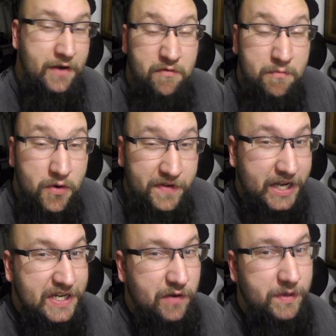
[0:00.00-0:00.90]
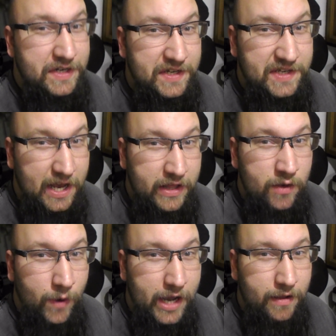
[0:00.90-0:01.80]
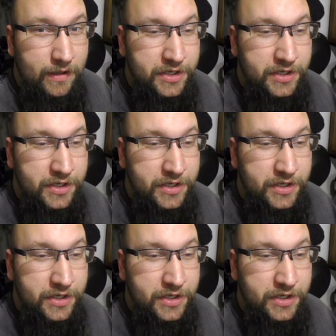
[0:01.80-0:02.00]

I had removed it because it wasn't selling well,